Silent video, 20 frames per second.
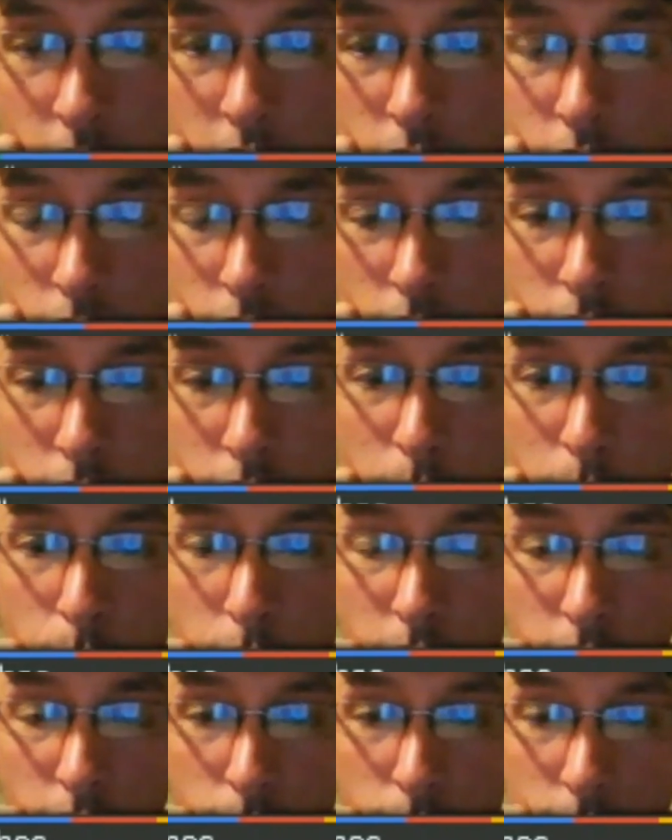just a good
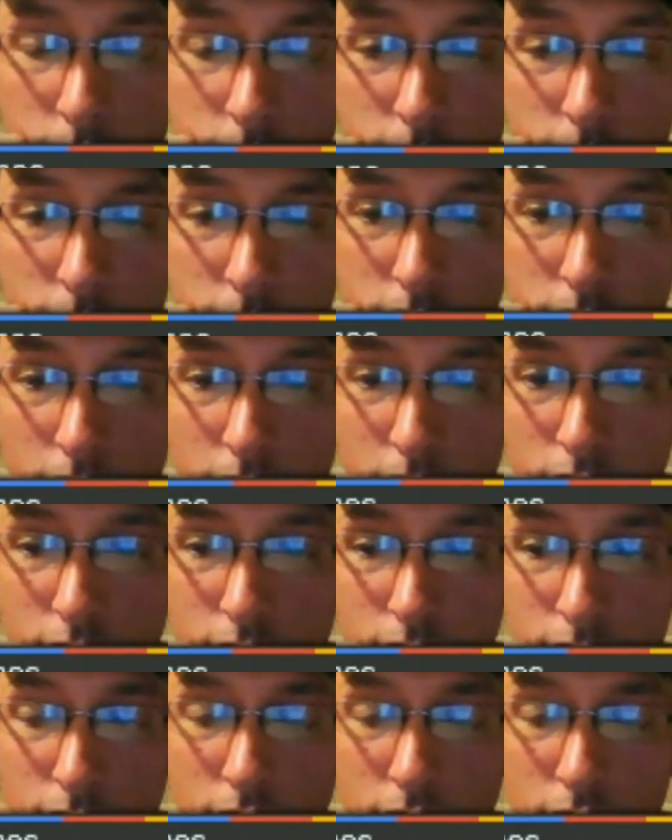place for a
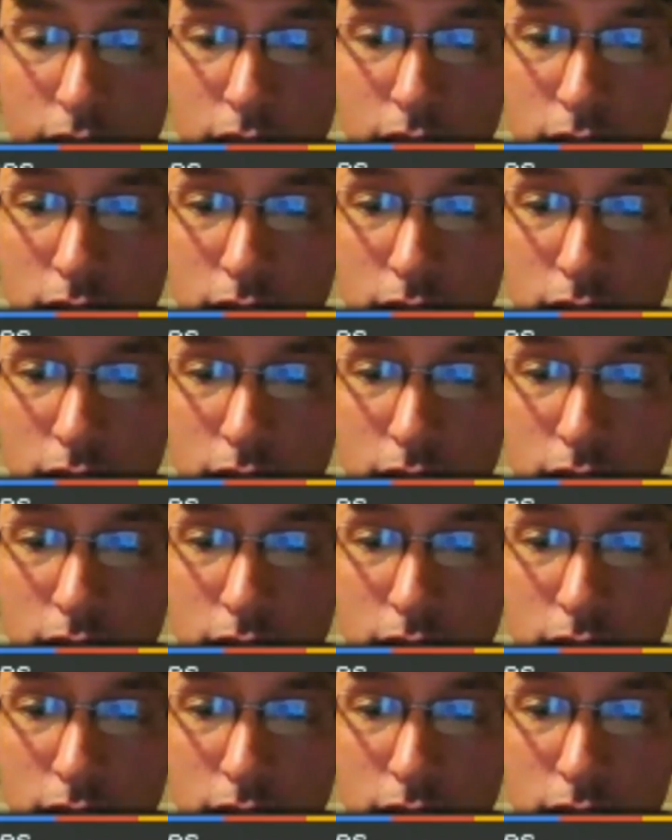consolidated